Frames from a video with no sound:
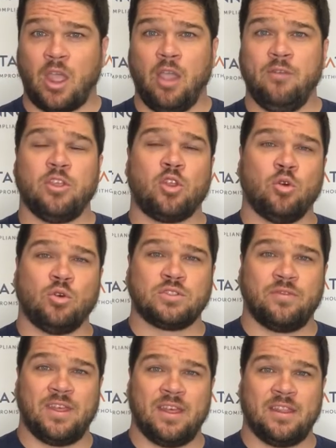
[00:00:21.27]
over the
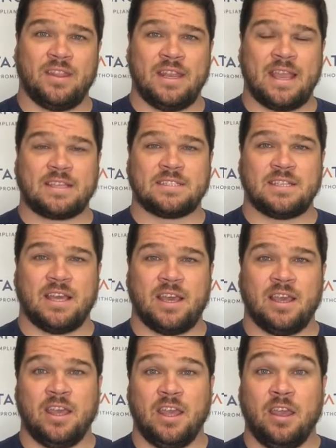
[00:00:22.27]
course of the, uh, the next
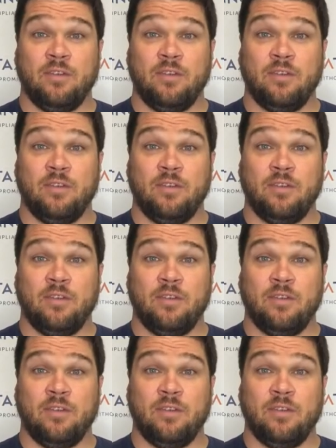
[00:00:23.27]
uh,